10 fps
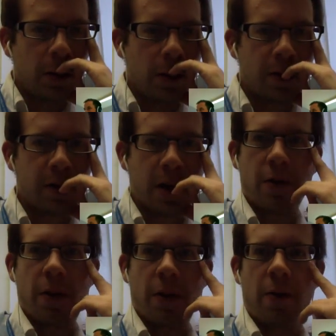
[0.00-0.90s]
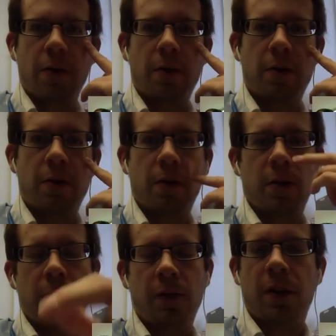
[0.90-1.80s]
standard error.
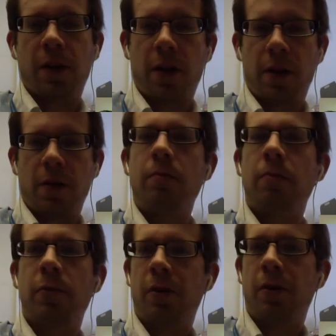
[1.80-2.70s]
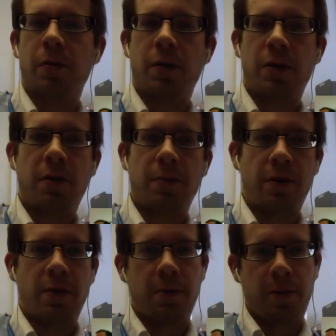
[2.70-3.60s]
It looks like, yeah, download got interrupted
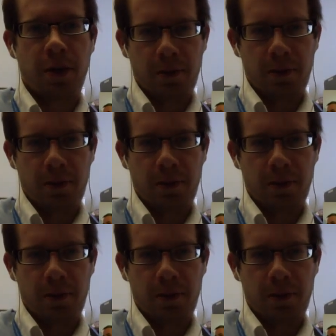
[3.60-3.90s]
or something.